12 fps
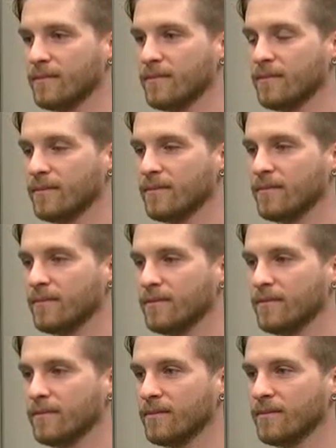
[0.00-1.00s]
in it. Mm
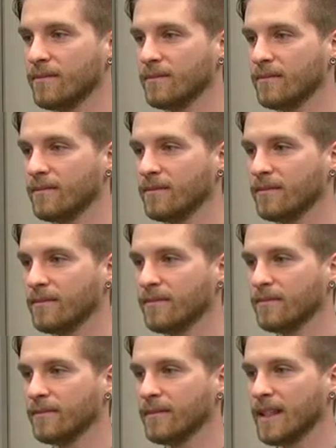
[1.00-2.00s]
-hmm. Where would you take that?